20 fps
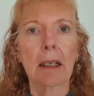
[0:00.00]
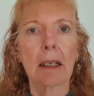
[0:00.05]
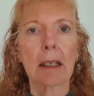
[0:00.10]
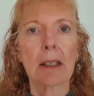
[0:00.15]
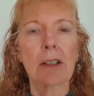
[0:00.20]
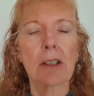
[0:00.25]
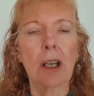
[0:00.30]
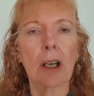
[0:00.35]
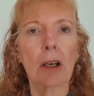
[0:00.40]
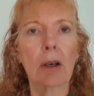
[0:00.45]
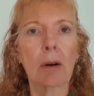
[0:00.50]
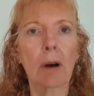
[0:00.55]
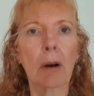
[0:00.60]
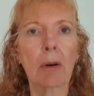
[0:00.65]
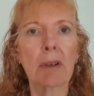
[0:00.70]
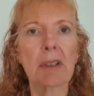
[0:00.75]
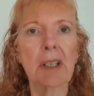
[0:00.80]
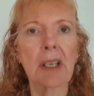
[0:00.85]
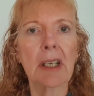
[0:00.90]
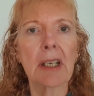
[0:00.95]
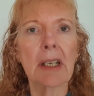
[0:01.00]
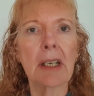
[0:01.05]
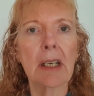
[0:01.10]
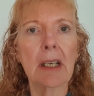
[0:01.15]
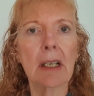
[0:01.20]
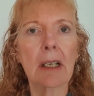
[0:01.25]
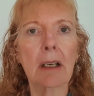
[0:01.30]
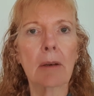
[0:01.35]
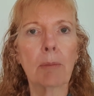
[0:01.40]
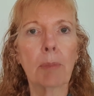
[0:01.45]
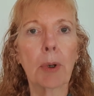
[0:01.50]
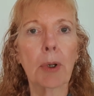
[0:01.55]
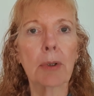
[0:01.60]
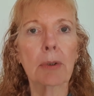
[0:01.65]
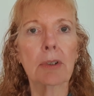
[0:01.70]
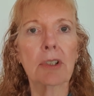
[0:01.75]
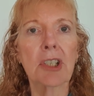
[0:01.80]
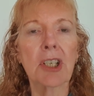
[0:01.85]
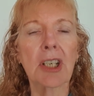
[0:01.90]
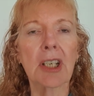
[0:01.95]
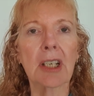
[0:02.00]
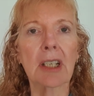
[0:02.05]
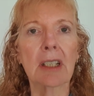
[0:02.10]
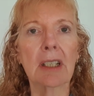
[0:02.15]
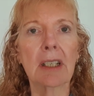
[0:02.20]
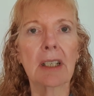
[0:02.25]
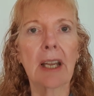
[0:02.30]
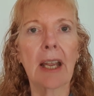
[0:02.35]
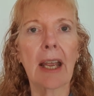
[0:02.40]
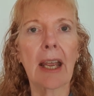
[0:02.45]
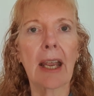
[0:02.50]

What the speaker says: So I was eating boiled chicken